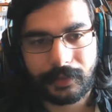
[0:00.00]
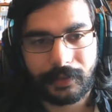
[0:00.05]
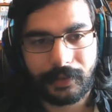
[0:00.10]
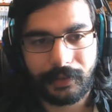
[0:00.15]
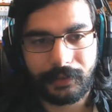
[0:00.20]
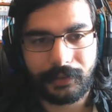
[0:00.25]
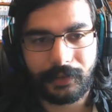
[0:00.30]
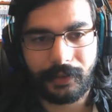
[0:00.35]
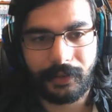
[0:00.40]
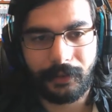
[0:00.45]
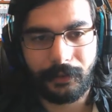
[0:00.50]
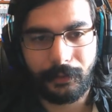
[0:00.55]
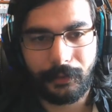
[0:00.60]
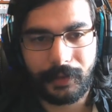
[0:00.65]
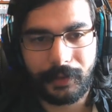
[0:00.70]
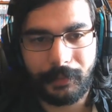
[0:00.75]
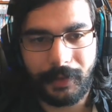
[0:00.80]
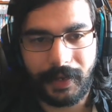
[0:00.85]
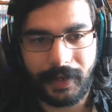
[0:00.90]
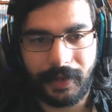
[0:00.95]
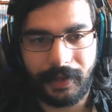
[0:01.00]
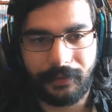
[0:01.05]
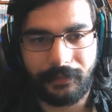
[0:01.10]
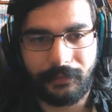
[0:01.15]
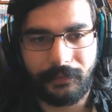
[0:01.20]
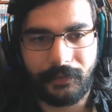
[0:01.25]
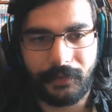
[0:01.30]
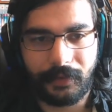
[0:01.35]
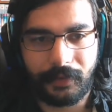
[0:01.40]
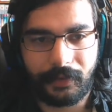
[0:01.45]
Although, you may
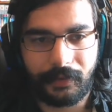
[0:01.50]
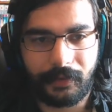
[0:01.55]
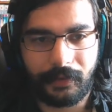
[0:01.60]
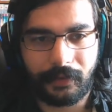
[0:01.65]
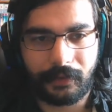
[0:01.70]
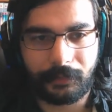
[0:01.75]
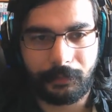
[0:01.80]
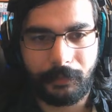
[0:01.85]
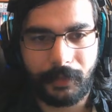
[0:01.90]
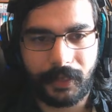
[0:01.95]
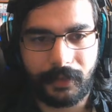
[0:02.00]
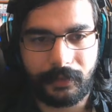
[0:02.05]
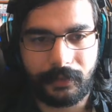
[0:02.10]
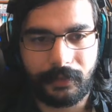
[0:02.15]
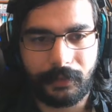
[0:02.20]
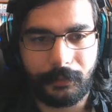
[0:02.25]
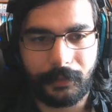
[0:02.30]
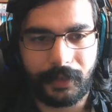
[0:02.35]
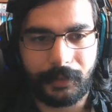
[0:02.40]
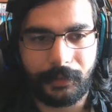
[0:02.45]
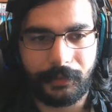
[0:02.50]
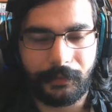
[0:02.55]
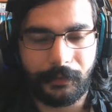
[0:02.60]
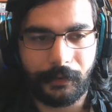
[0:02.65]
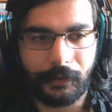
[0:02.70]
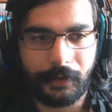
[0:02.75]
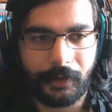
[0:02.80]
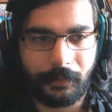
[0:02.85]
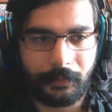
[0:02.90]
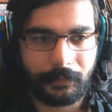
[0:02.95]
have uh, crossed paths somewhere
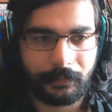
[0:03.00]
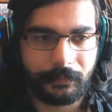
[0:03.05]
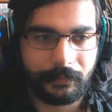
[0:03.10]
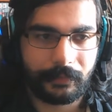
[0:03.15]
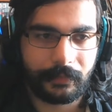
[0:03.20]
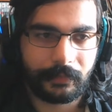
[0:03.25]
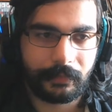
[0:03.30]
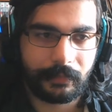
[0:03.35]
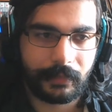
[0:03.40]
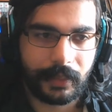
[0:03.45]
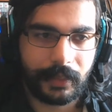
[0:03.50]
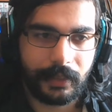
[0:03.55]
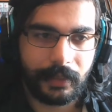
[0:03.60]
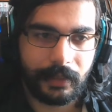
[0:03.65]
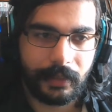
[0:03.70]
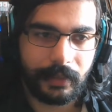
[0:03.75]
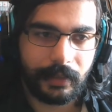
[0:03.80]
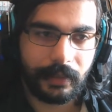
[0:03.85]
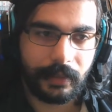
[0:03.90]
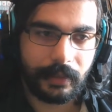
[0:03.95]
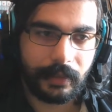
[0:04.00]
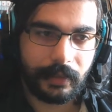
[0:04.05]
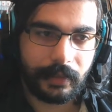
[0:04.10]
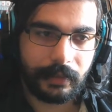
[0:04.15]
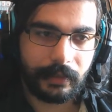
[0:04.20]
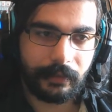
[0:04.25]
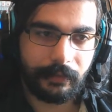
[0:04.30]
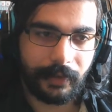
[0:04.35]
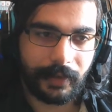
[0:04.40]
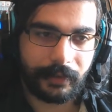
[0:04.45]
before.
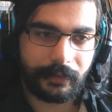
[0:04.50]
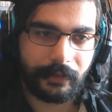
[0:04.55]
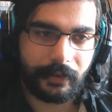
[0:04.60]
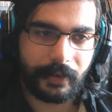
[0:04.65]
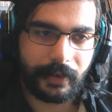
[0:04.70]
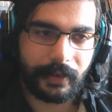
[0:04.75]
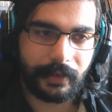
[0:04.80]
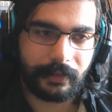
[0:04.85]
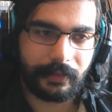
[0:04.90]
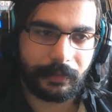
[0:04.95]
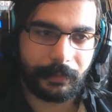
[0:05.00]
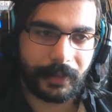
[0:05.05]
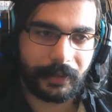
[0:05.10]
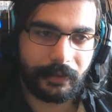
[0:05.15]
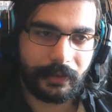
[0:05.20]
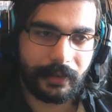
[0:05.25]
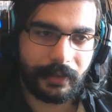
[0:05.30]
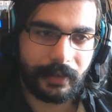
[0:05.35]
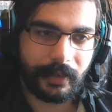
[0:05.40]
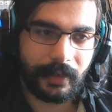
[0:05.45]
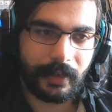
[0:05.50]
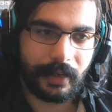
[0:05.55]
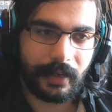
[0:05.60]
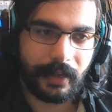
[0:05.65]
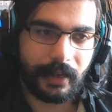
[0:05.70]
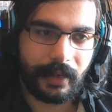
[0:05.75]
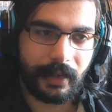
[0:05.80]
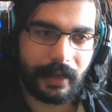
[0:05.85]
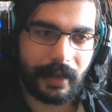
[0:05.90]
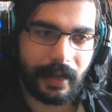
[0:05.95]
Just watch
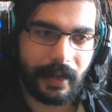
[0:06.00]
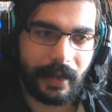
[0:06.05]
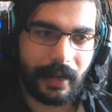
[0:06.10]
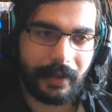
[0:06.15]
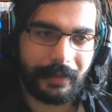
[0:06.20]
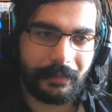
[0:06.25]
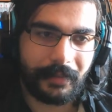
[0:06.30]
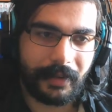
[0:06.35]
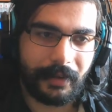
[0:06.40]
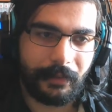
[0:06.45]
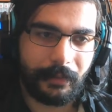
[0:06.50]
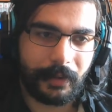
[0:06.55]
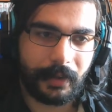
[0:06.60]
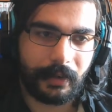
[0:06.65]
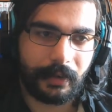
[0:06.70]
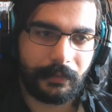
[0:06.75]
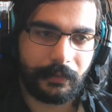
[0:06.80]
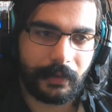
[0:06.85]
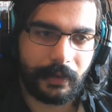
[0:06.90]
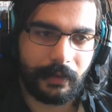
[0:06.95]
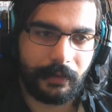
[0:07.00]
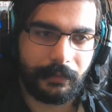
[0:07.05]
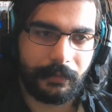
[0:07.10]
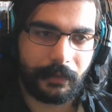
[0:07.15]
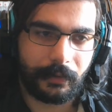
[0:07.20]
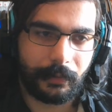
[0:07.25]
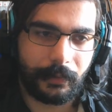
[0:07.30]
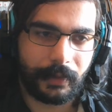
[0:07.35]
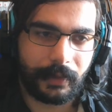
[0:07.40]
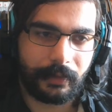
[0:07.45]
Gigantomachia, I am uh, one of All
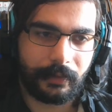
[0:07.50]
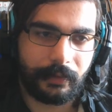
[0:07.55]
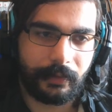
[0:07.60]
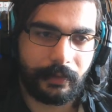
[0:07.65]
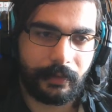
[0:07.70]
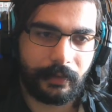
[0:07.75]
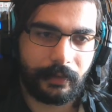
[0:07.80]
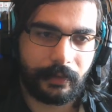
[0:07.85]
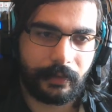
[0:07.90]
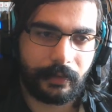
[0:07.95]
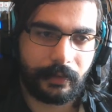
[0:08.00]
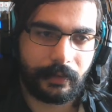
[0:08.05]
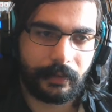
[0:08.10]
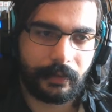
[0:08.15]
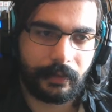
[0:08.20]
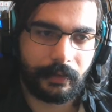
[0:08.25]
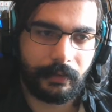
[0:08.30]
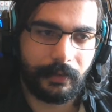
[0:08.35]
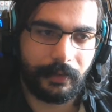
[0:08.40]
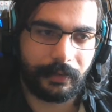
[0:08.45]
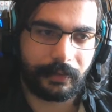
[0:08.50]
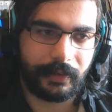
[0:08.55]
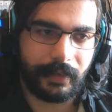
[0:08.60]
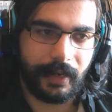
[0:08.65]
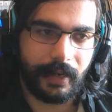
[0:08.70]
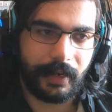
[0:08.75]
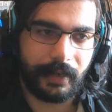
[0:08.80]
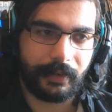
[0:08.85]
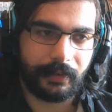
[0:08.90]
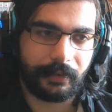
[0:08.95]
For One's close
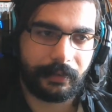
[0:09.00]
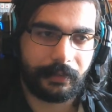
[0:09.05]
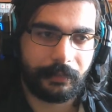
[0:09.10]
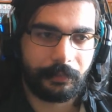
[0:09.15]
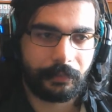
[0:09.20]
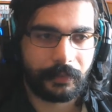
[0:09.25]
aides.